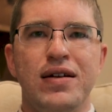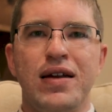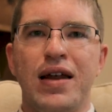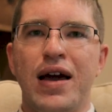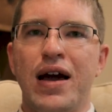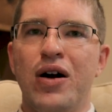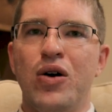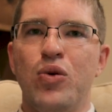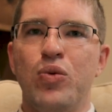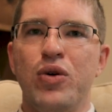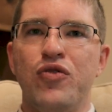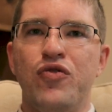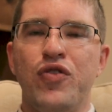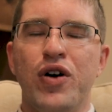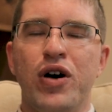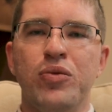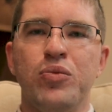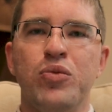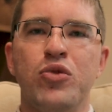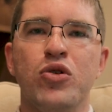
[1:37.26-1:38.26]
Now we
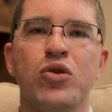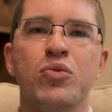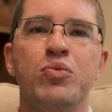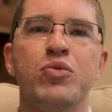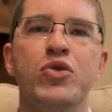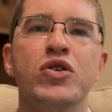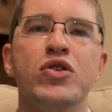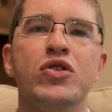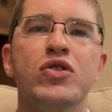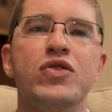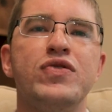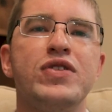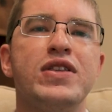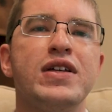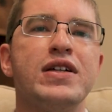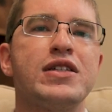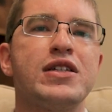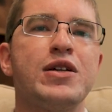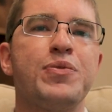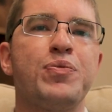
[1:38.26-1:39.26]
felt more moved
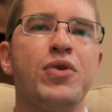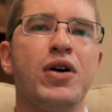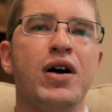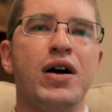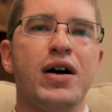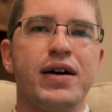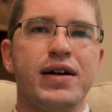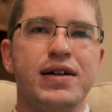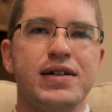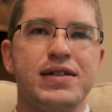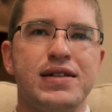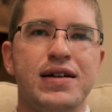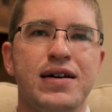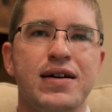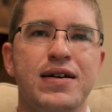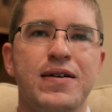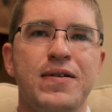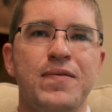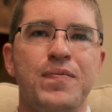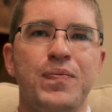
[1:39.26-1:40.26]
than surprised.
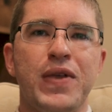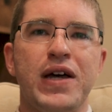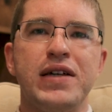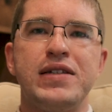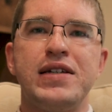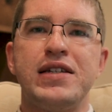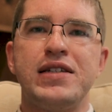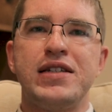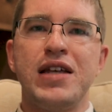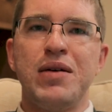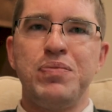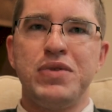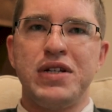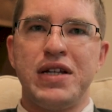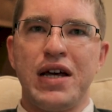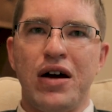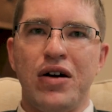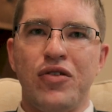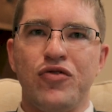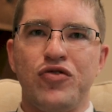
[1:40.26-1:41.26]
As he stepped
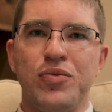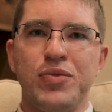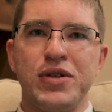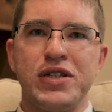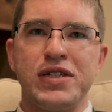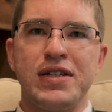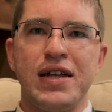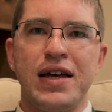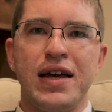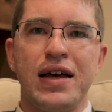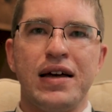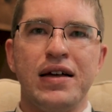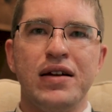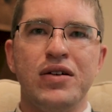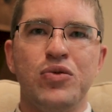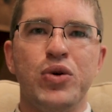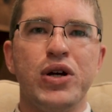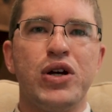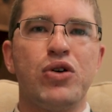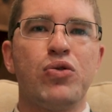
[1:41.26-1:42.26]
down from the
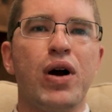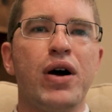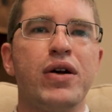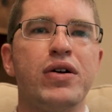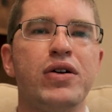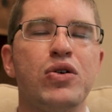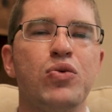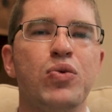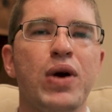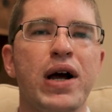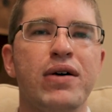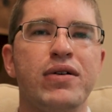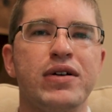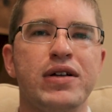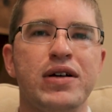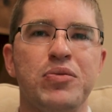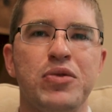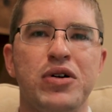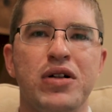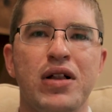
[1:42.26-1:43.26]
stand, we crowded
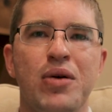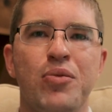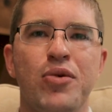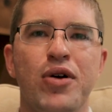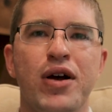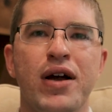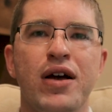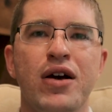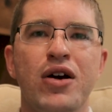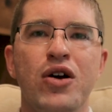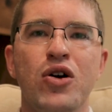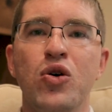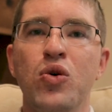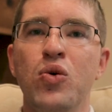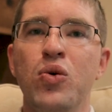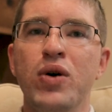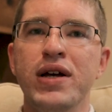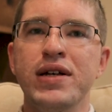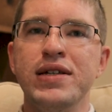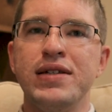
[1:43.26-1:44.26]
around him, clamoring,
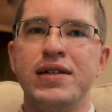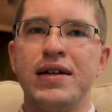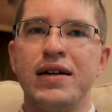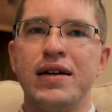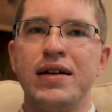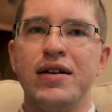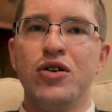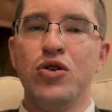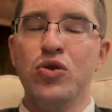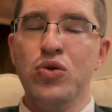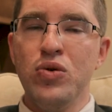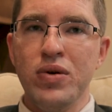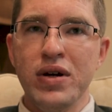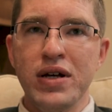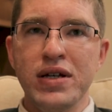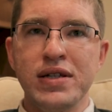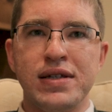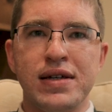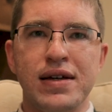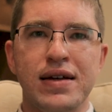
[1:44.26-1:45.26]
Who is it? Who
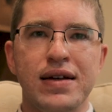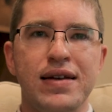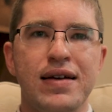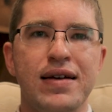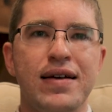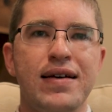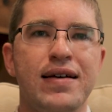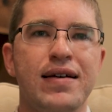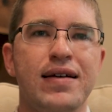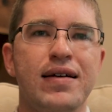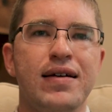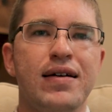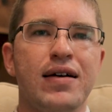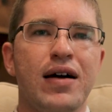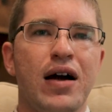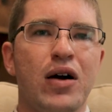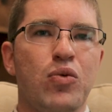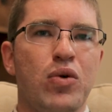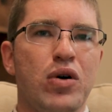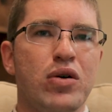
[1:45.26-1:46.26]
is it?
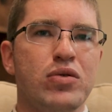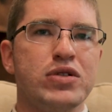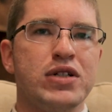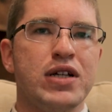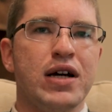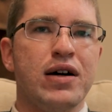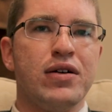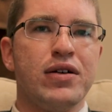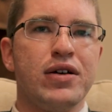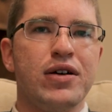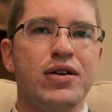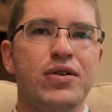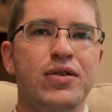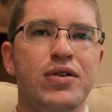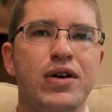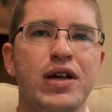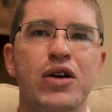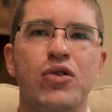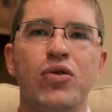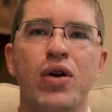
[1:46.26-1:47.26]
I won't tell
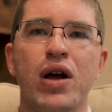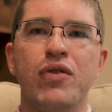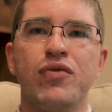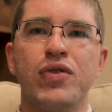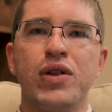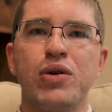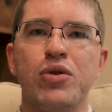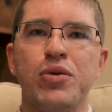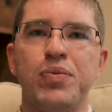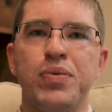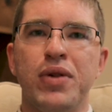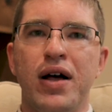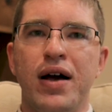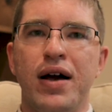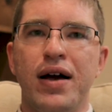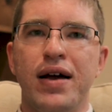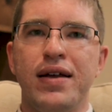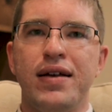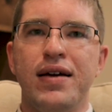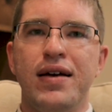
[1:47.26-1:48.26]
you, he gravely
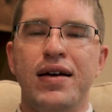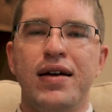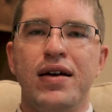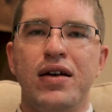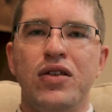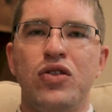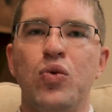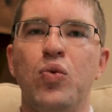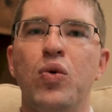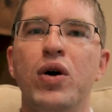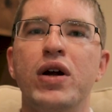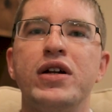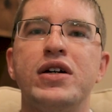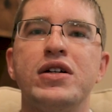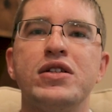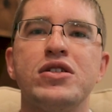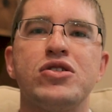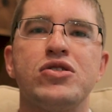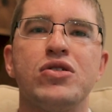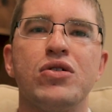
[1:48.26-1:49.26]
replied. The
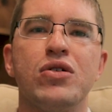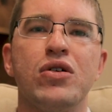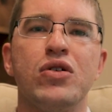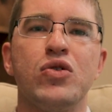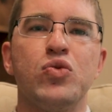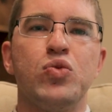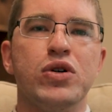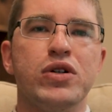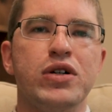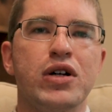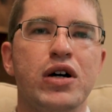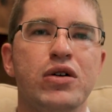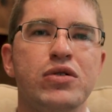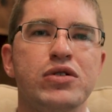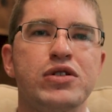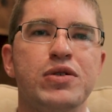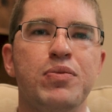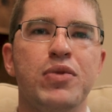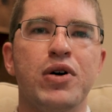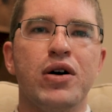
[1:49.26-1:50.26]
one concerned will
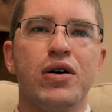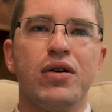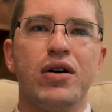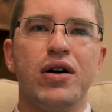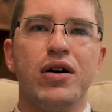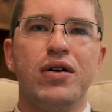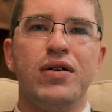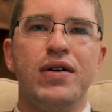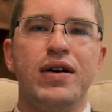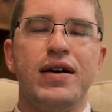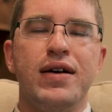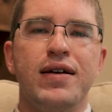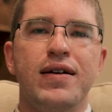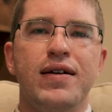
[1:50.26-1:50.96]
know tomorrow.